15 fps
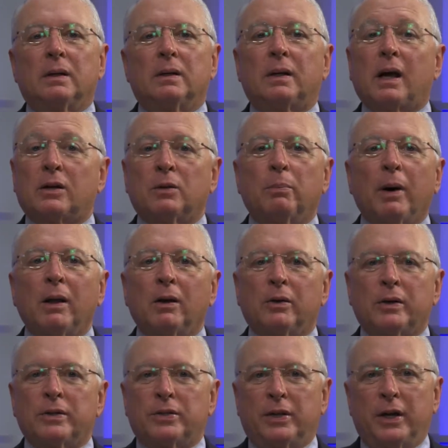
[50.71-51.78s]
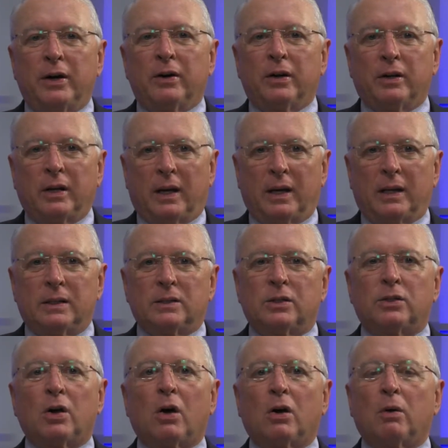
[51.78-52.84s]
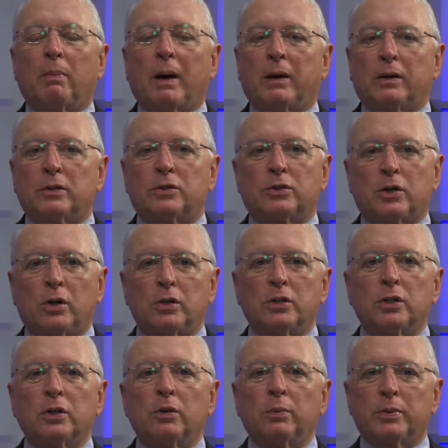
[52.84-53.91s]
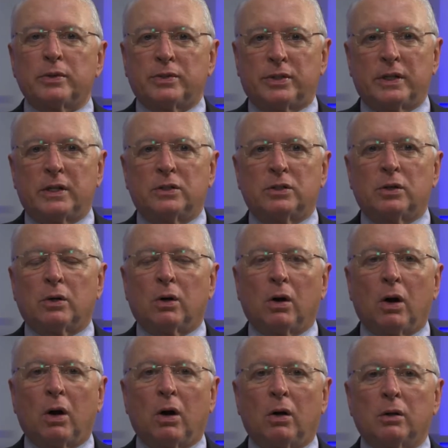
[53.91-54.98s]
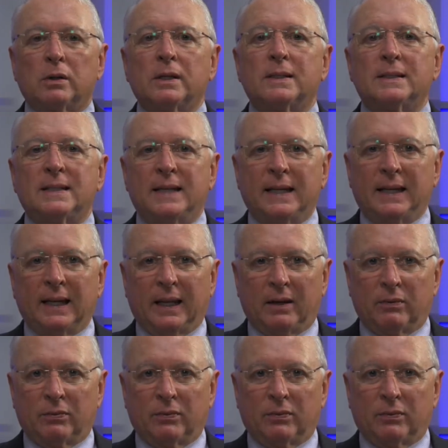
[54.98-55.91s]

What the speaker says: Dr. Butler is here today to talk about a surgical procedure called TLIF.